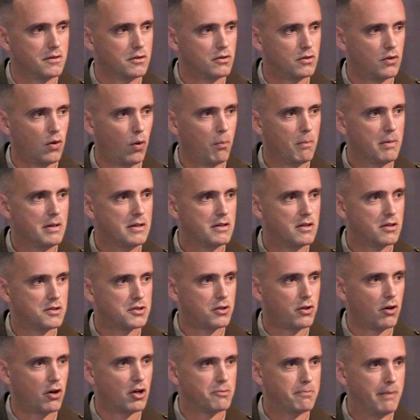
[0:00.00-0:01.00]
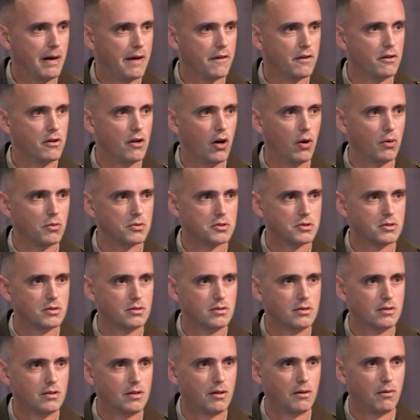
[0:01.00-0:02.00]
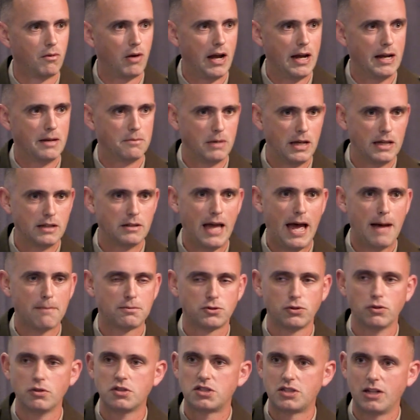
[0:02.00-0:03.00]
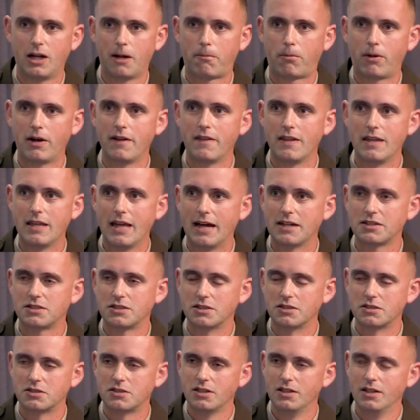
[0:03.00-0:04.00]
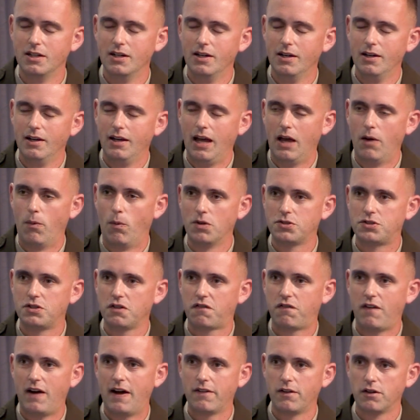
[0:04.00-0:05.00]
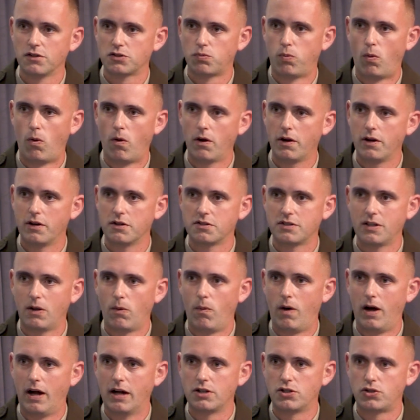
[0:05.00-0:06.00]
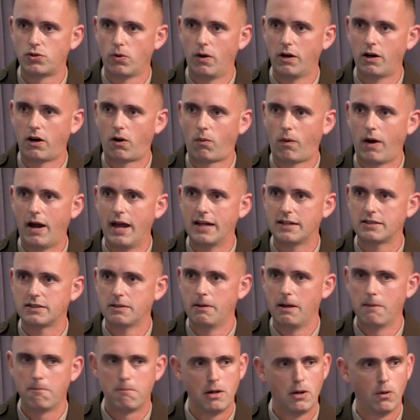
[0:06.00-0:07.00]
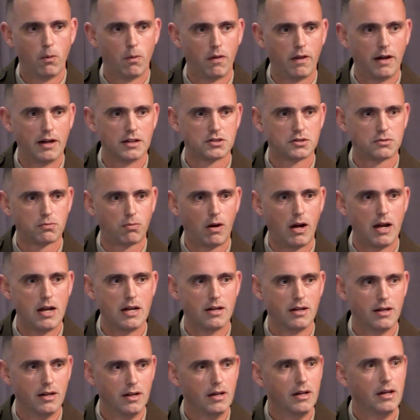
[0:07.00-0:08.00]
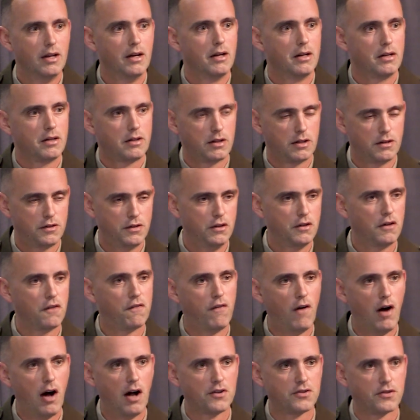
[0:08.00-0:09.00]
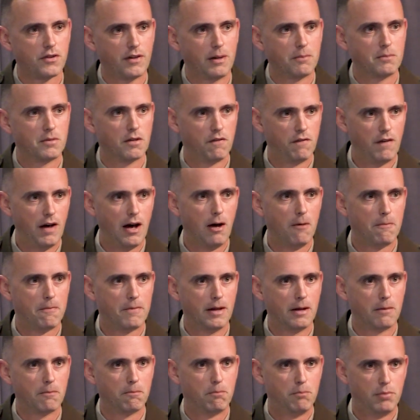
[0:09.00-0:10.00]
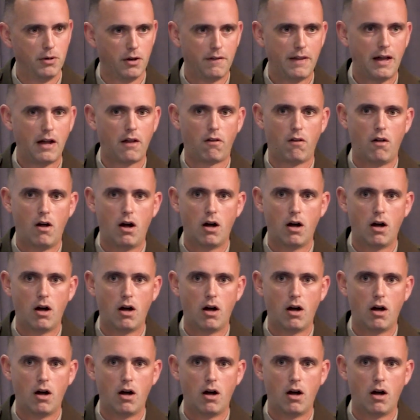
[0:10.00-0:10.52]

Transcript: don't be discouraged by the no's, right? And absolutely celebrate the yeses. And once you find those warriors that want to join our ranks and be with us, right? Continue to foster them, develop them, build that